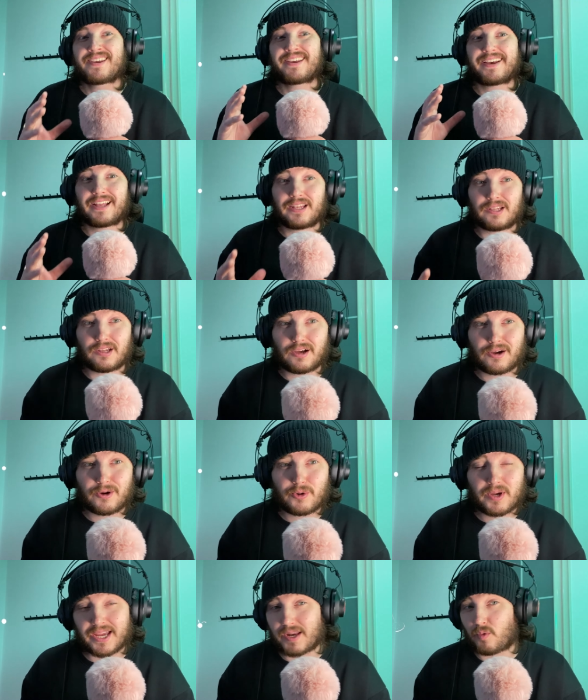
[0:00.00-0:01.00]

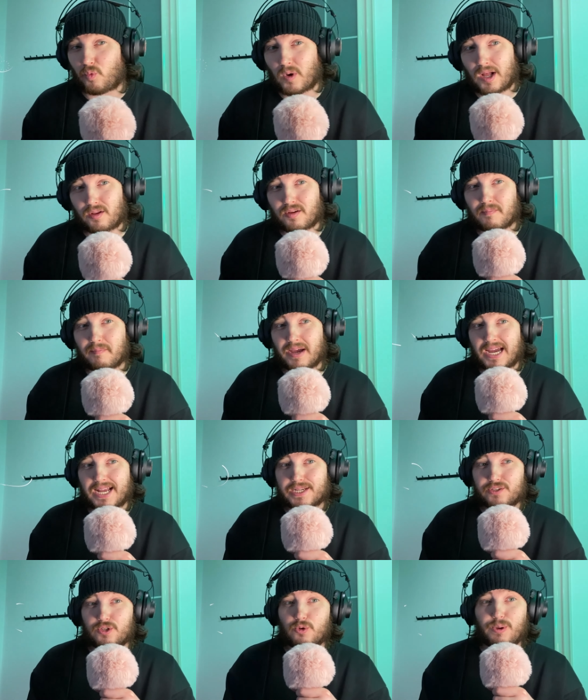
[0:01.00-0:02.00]
Hello and welcome
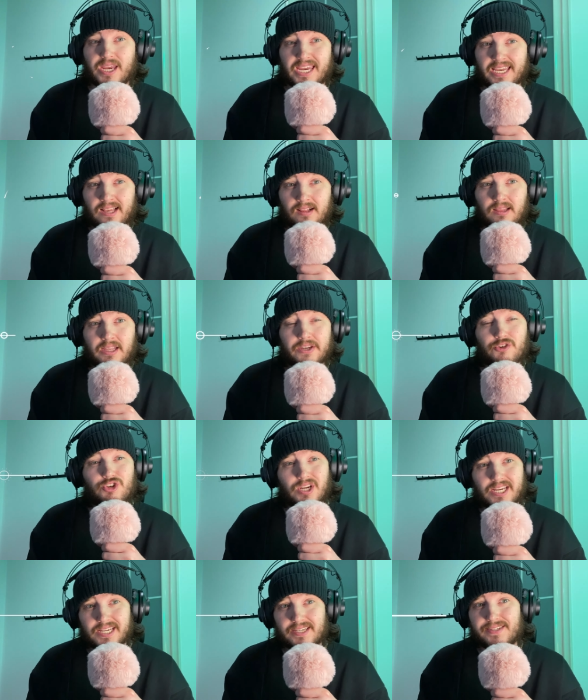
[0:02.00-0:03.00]
back to English
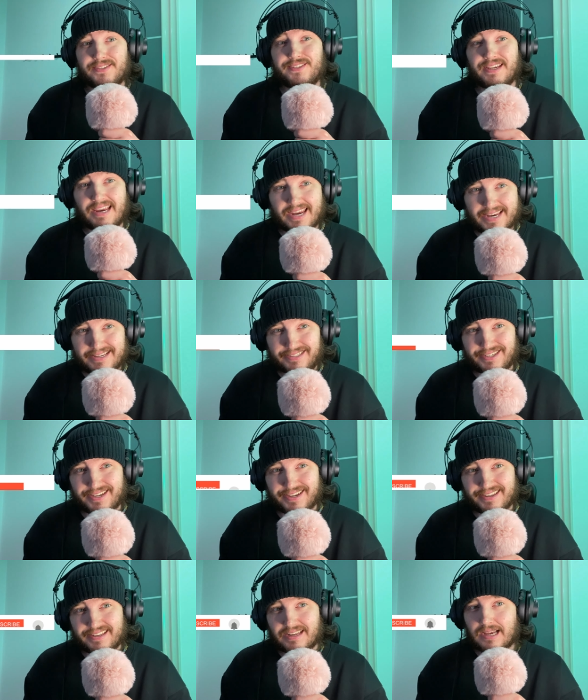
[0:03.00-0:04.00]
is
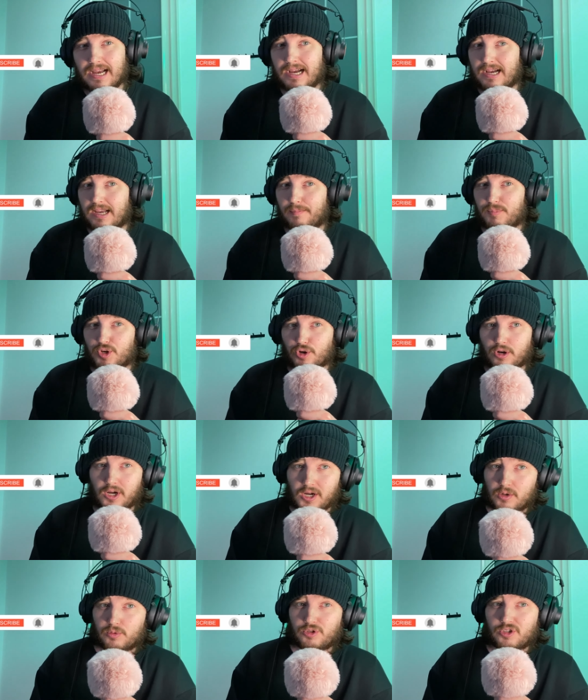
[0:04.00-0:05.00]
Easy. I'm your
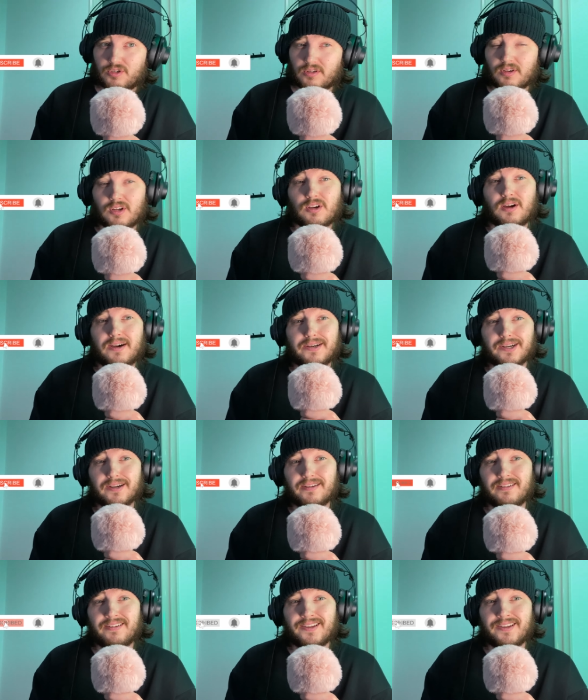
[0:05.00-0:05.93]
host, Connor.